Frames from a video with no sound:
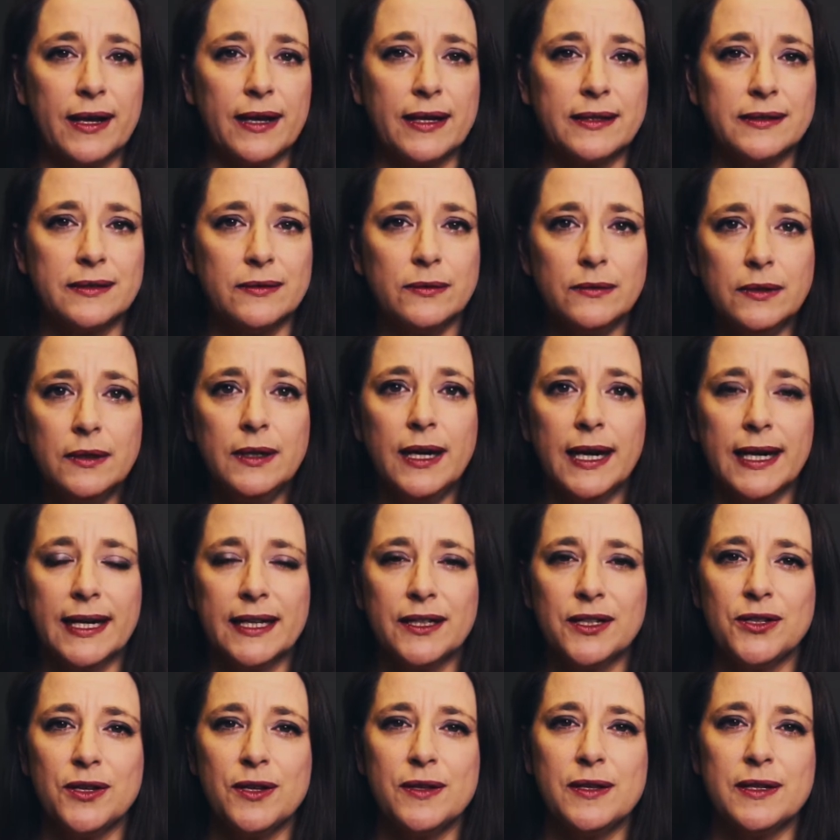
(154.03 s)
I thought, oh, I can
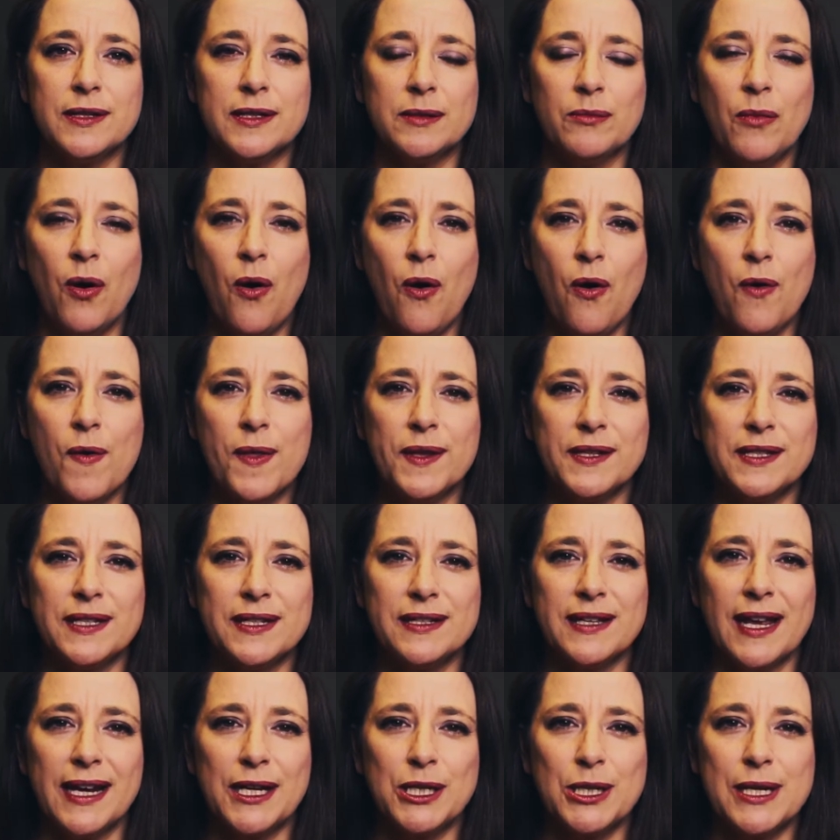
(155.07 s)
do this more. This
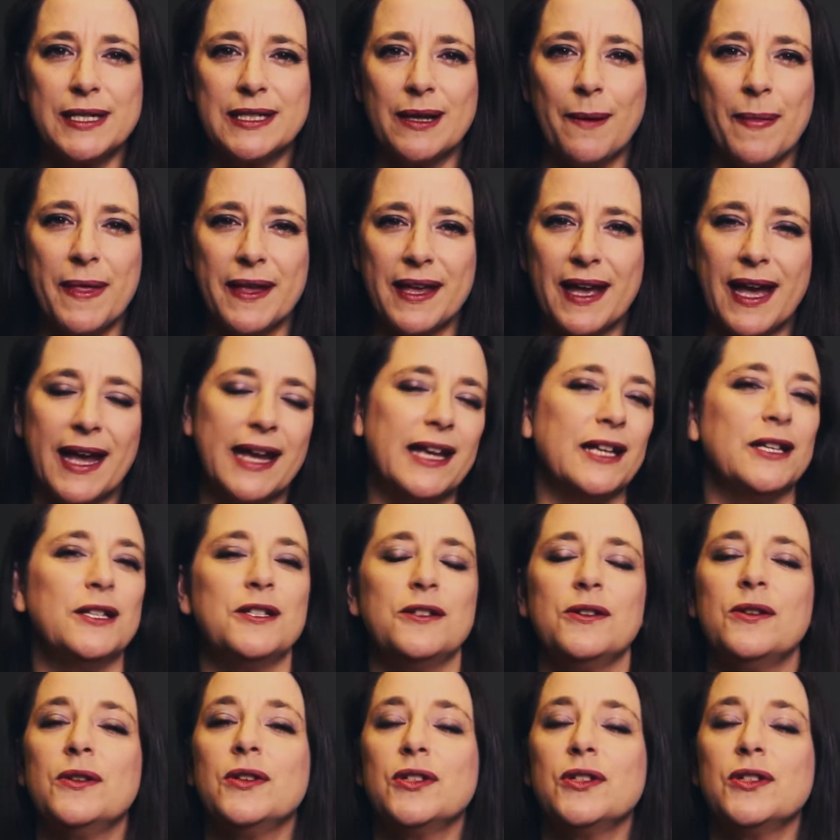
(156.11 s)
is actually something I can do.